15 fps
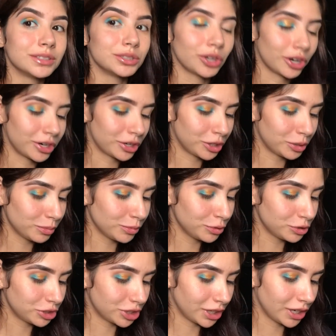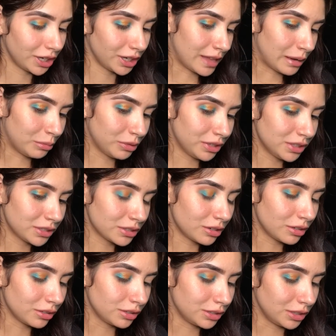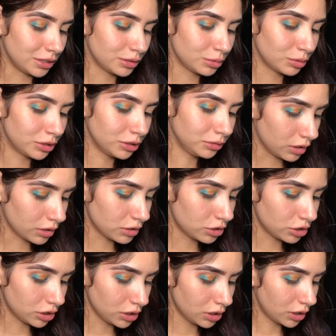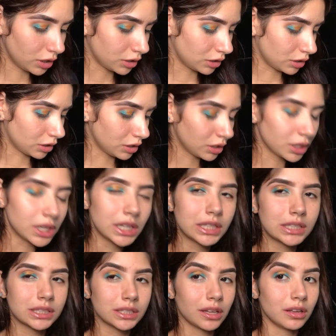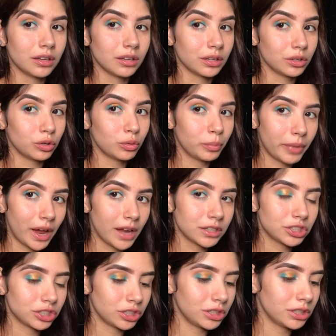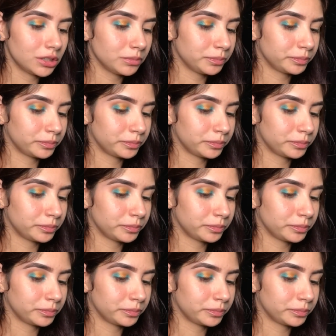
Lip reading: darker blue shade. That one is called Detour. This shade, I think it's a little patchy,